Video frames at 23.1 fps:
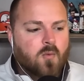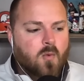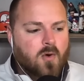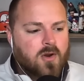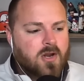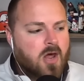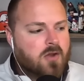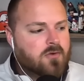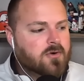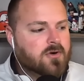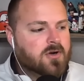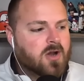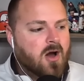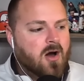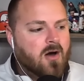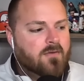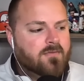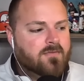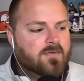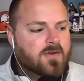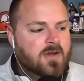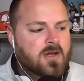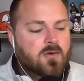
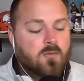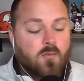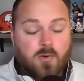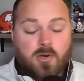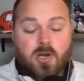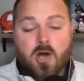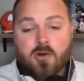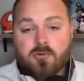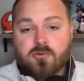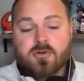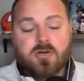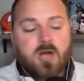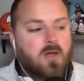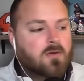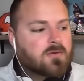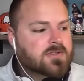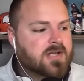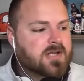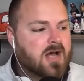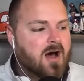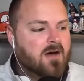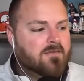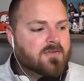
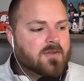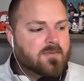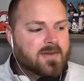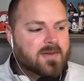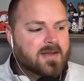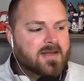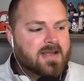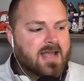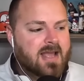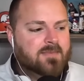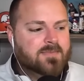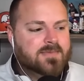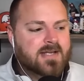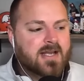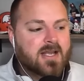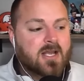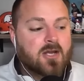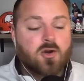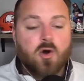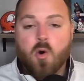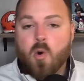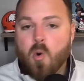$100 off the big game ticket.